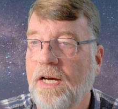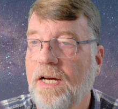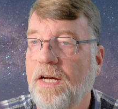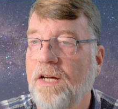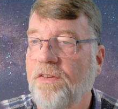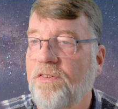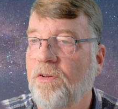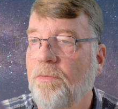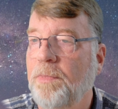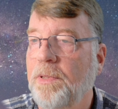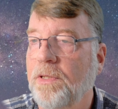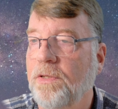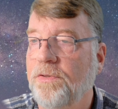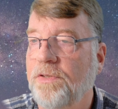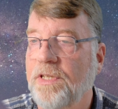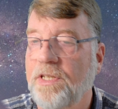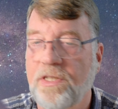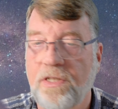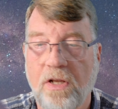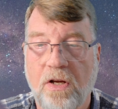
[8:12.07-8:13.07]
to build
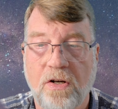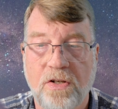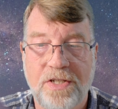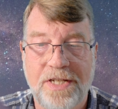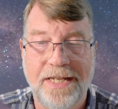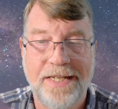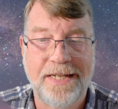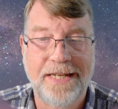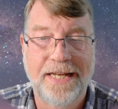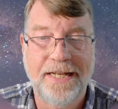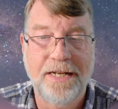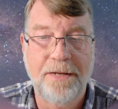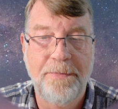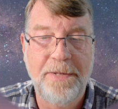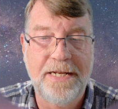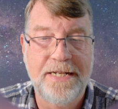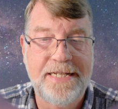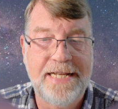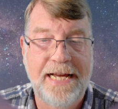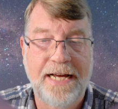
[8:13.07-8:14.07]
these logs. And a
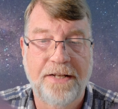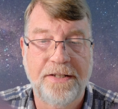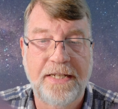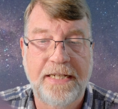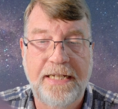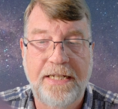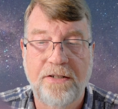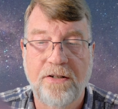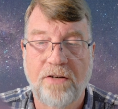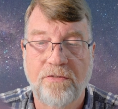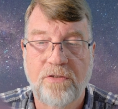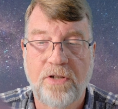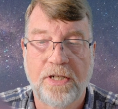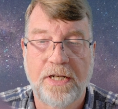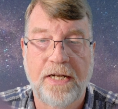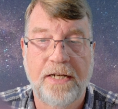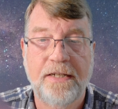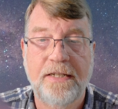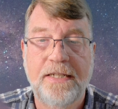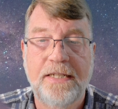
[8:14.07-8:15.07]
bit down here, I've
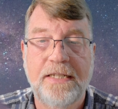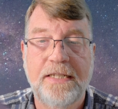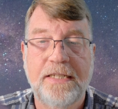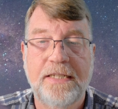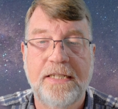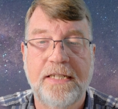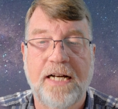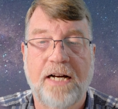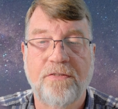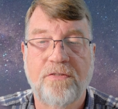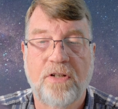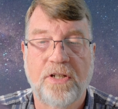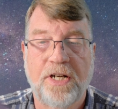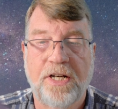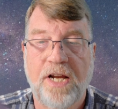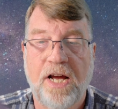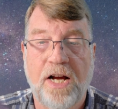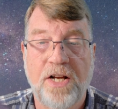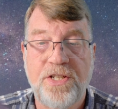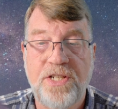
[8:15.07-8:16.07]
got
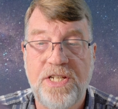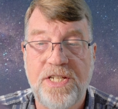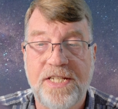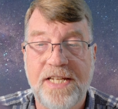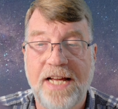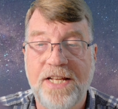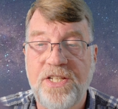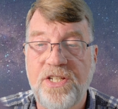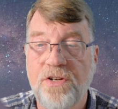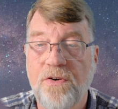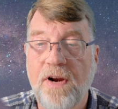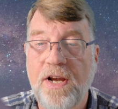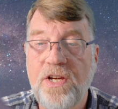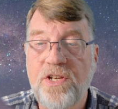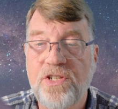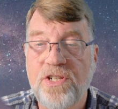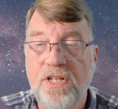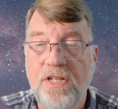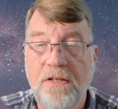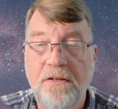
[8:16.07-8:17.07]
an Archie
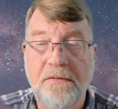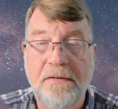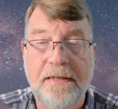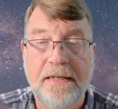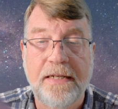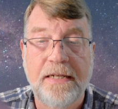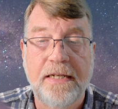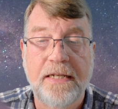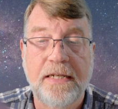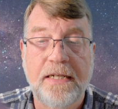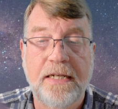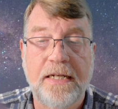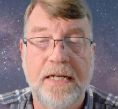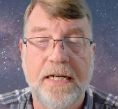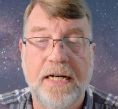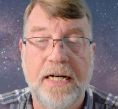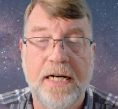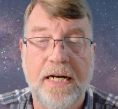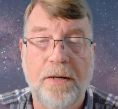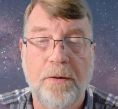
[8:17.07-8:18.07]
saturation,
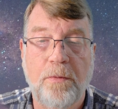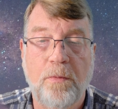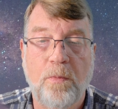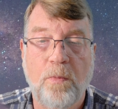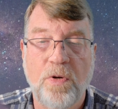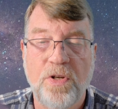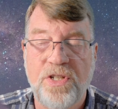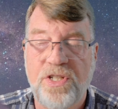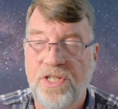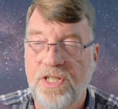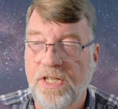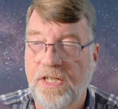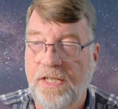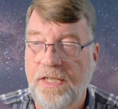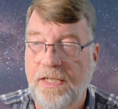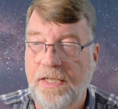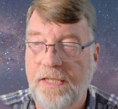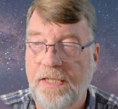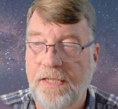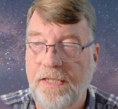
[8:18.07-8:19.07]
which
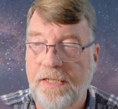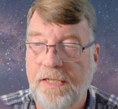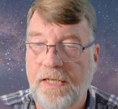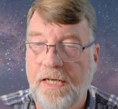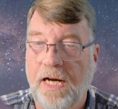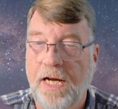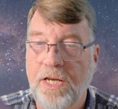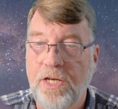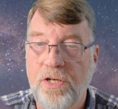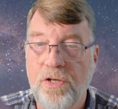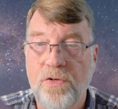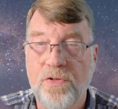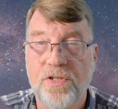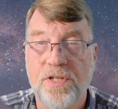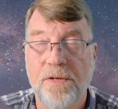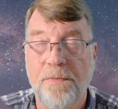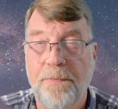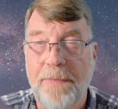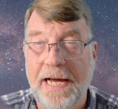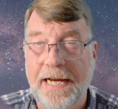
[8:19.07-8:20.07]
I use
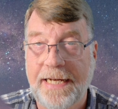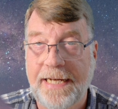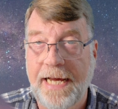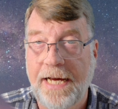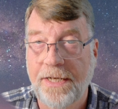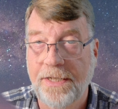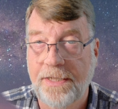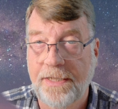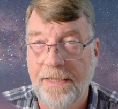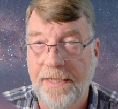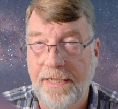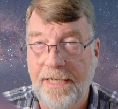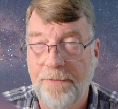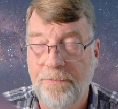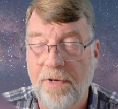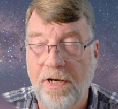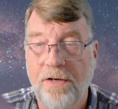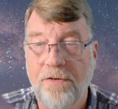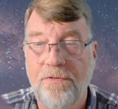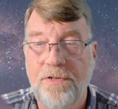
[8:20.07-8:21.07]
to back calculate
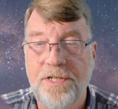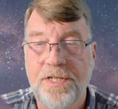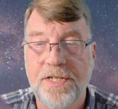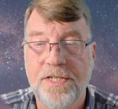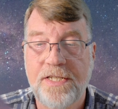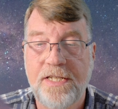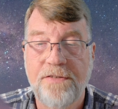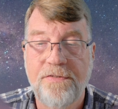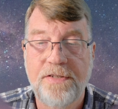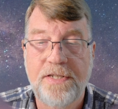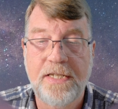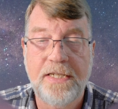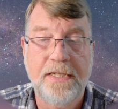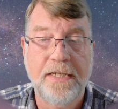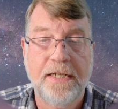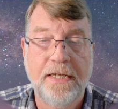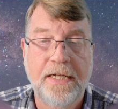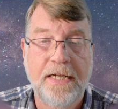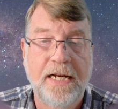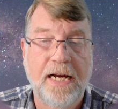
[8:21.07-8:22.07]
my resistivity.
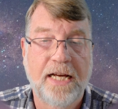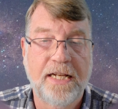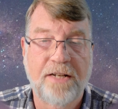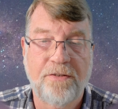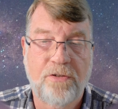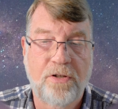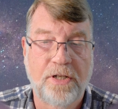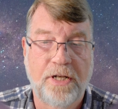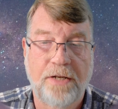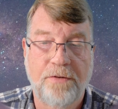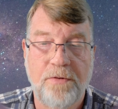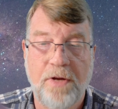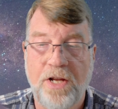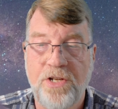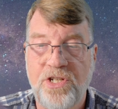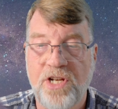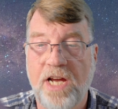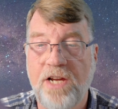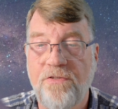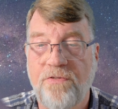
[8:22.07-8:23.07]
And I've got a
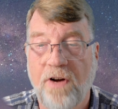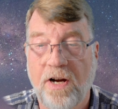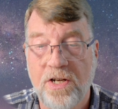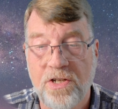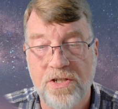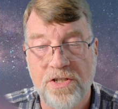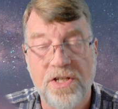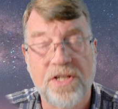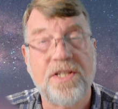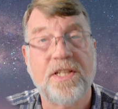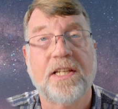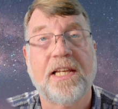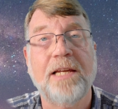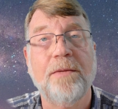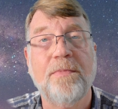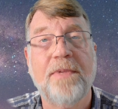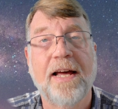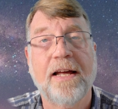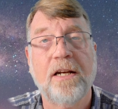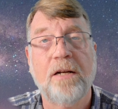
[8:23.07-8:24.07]
J function just to
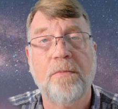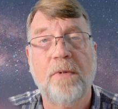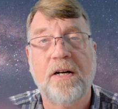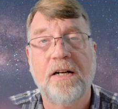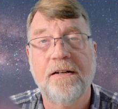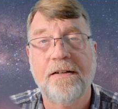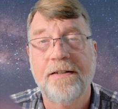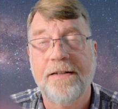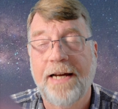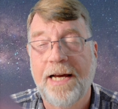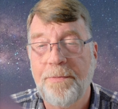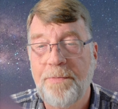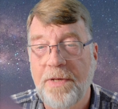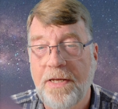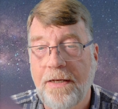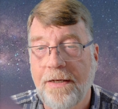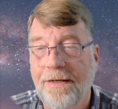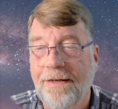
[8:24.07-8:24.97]
keep Danamara happy.